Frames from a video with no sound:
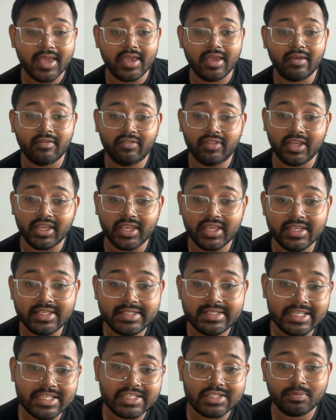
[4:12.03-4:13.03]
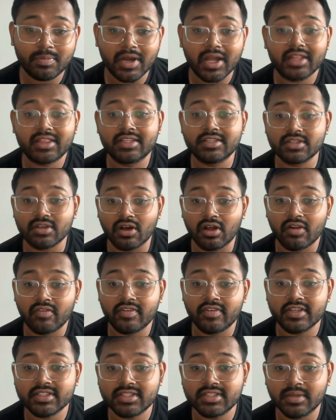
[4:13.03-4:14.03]
If the easiest path is
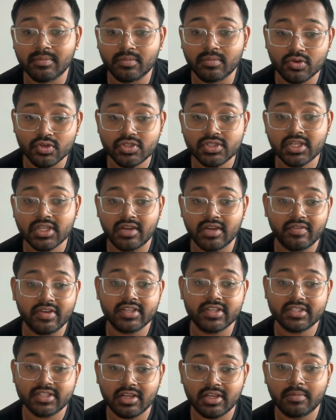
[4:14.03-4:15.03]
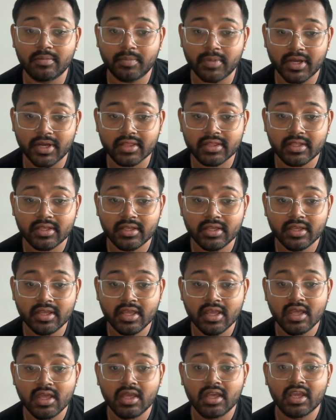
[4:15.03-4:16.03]
always the most conventional path,
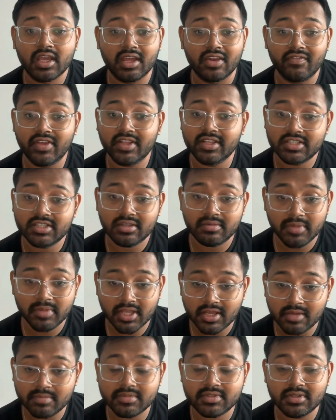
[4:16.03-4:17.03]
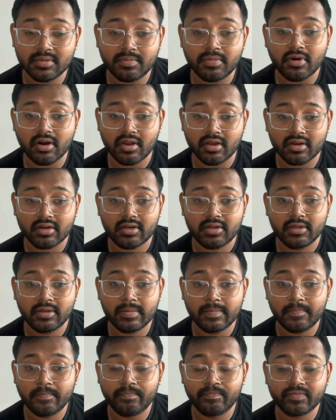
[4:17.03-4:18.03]
convention becomes the product.
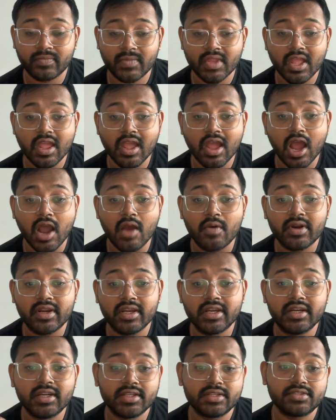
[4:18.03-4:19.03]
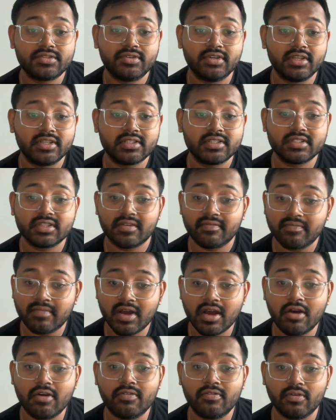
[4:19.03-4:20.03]
Our industry is
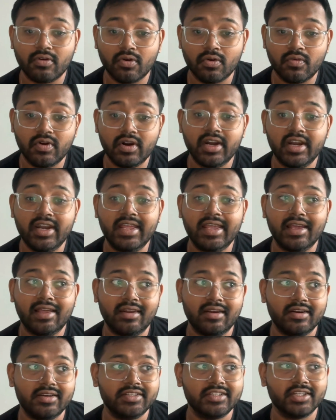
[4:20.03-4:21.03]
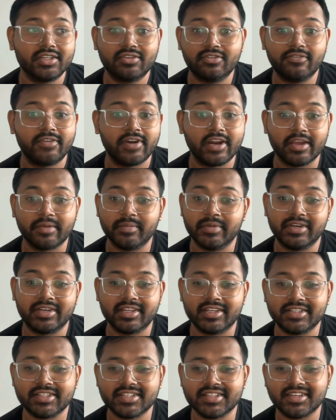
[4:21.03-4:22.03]
somehow overly allergic to
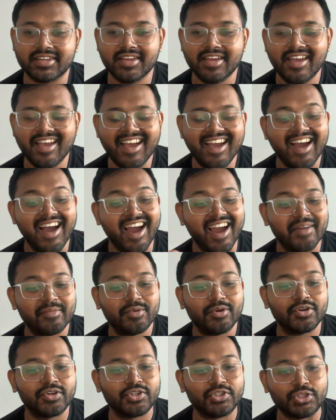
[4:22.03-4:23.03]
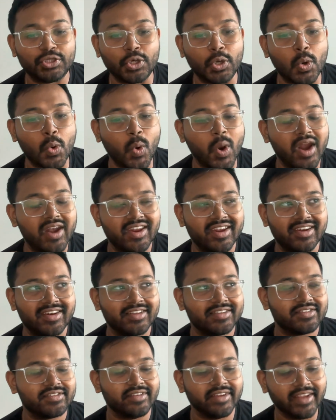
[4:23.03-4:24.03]
fragmentation. I'm not sure what it
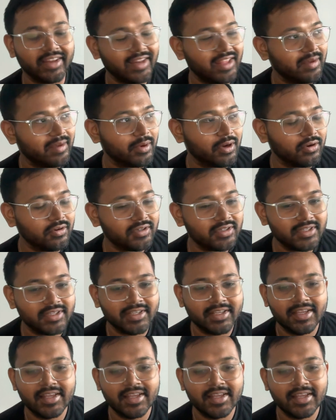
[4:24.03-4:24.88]
is really about.